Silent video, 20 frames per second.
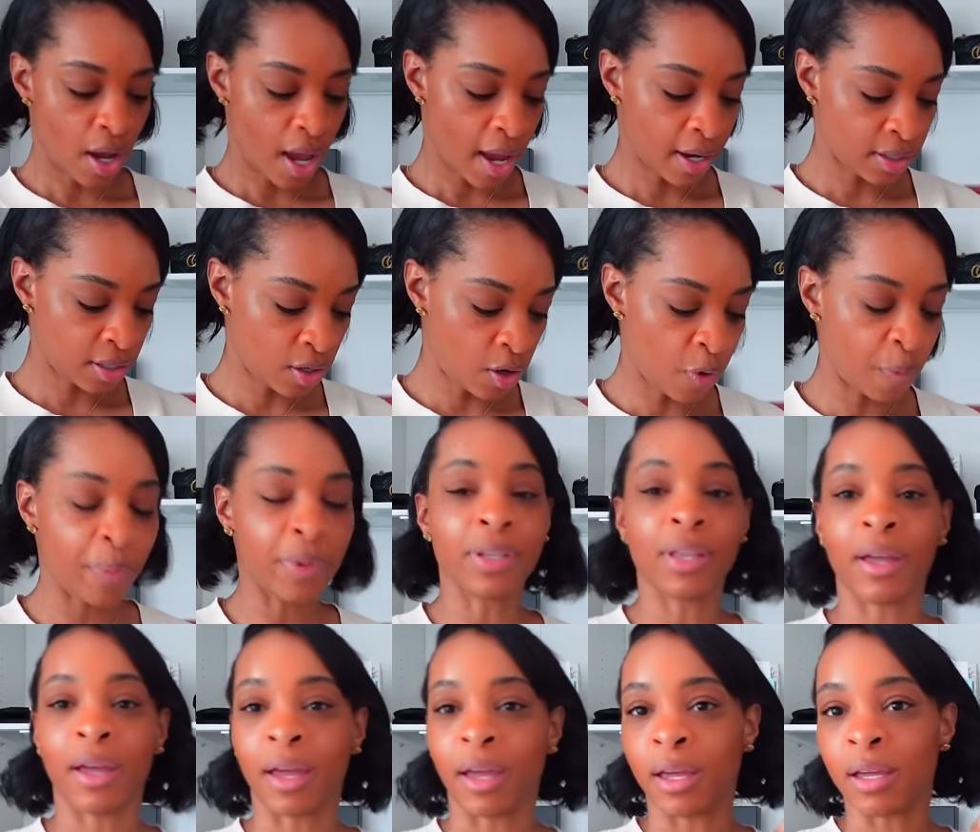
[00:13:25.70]
I actually opened
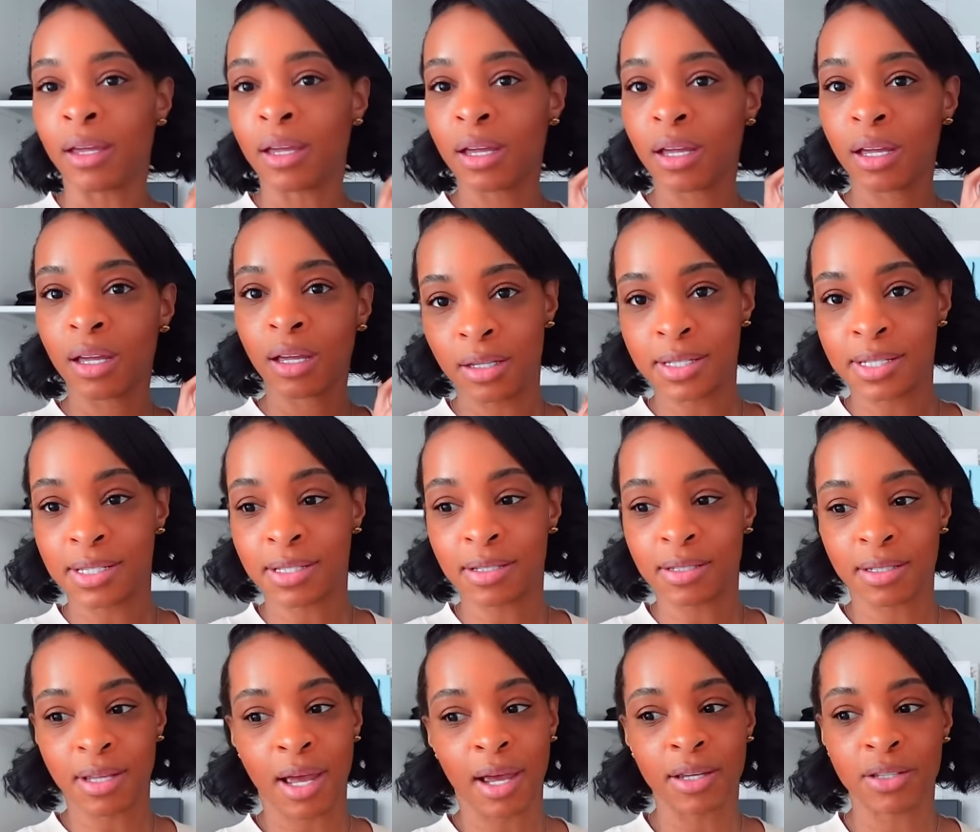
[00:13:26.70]
the egg. This is the
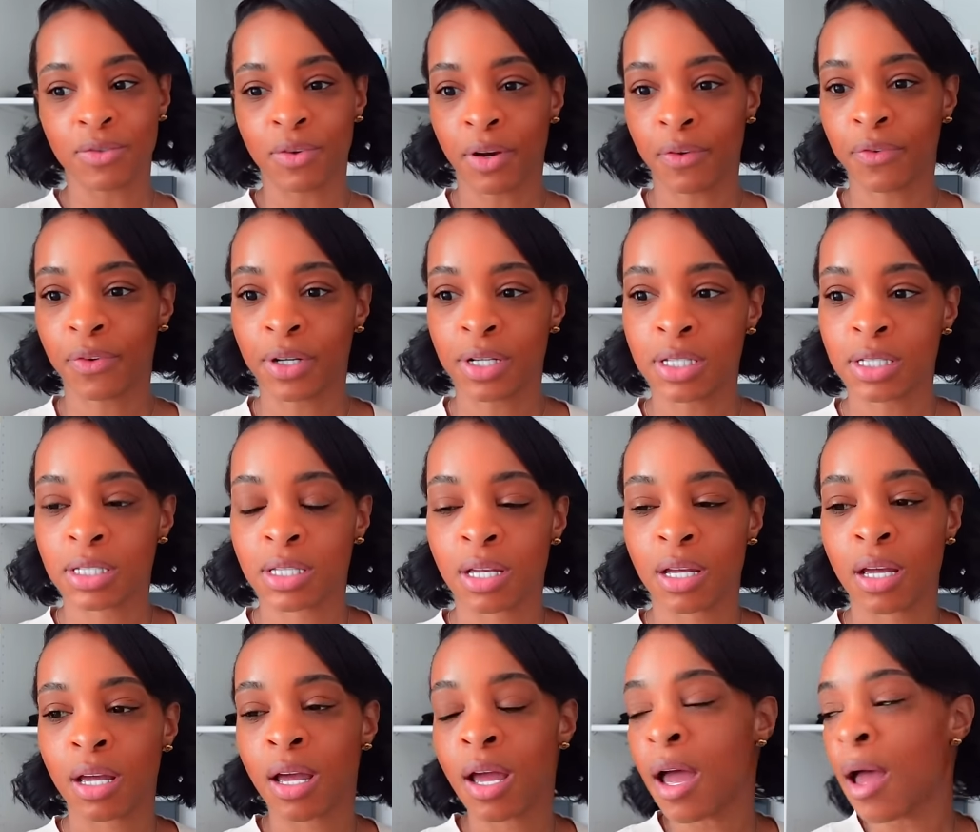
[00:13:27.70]
size reference.
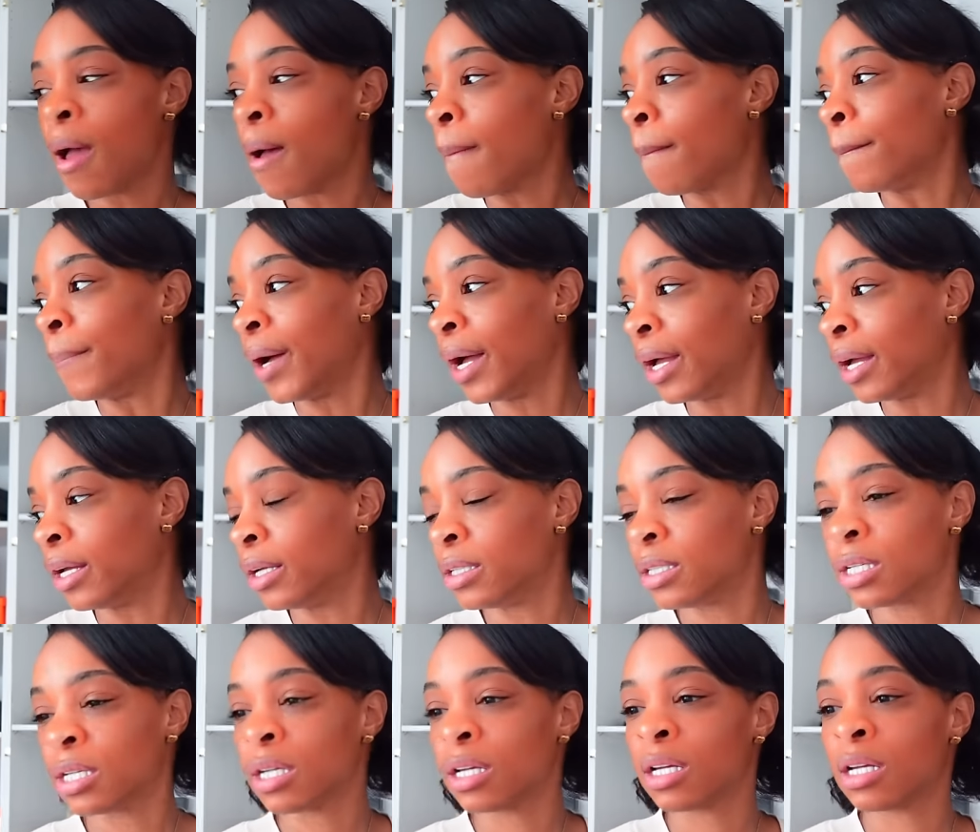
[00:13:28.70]

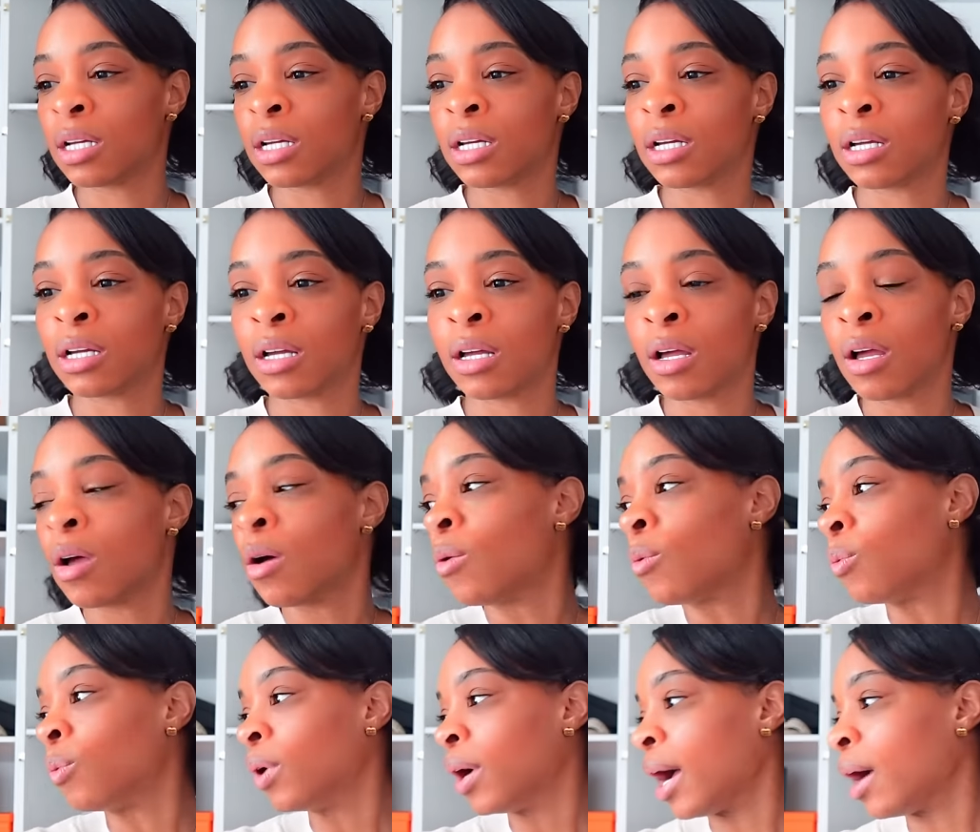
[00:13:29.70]
But
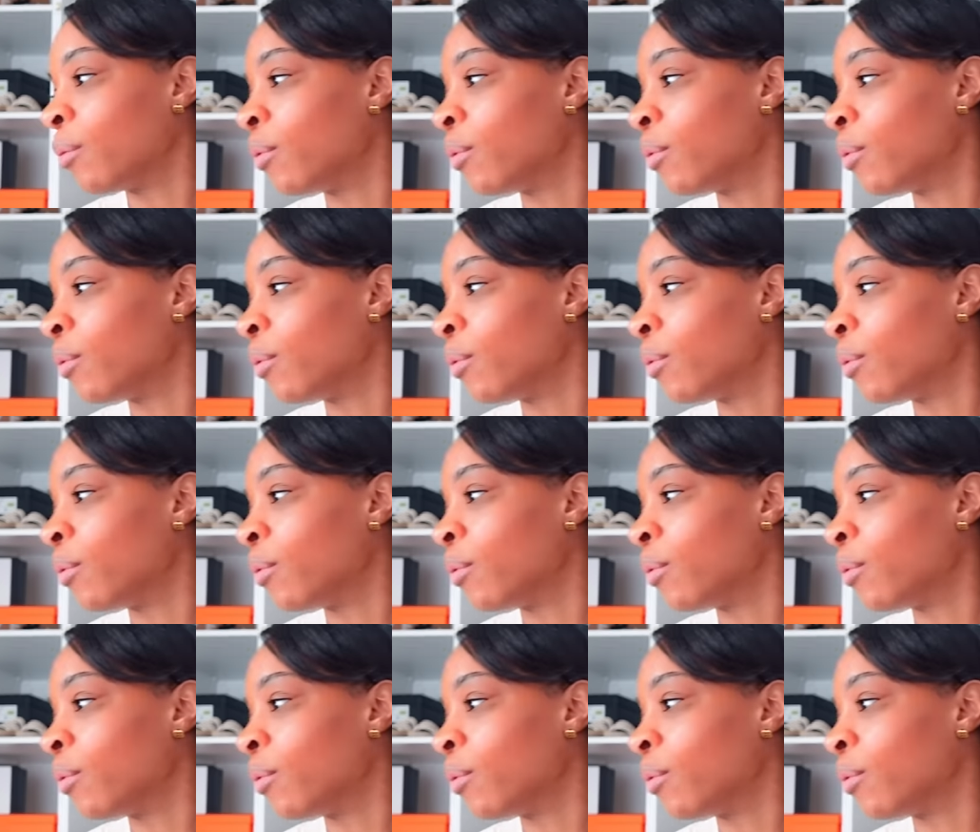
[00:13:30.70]
what I